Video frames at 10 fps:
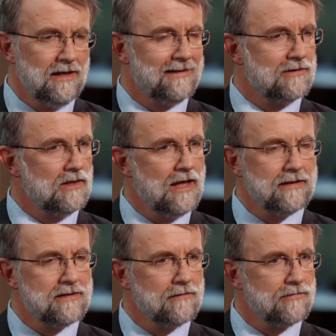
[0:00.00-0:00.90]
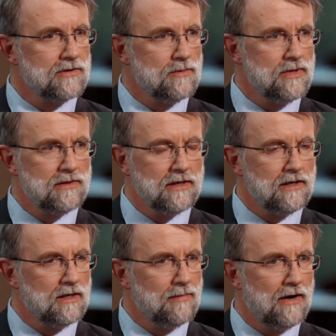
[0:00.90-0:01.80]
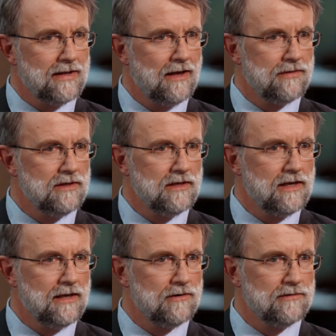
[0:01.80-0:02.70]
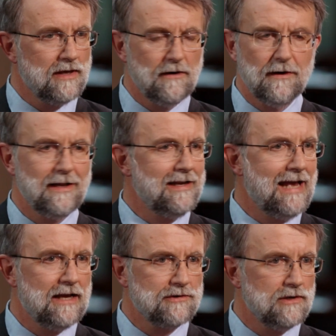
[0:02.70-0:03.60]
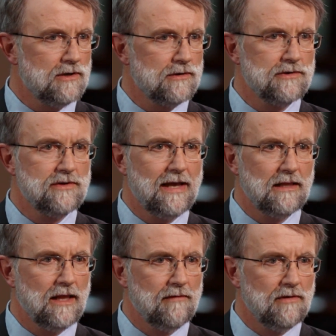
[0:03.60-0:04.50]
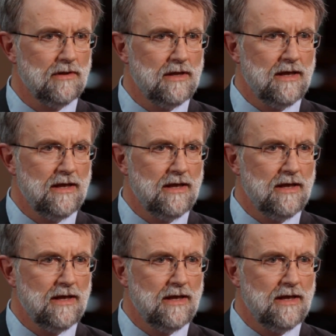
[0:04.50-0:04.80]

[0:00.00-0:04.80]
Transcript: It's a lot different to be thinking about health indicators that are at a national or a state level,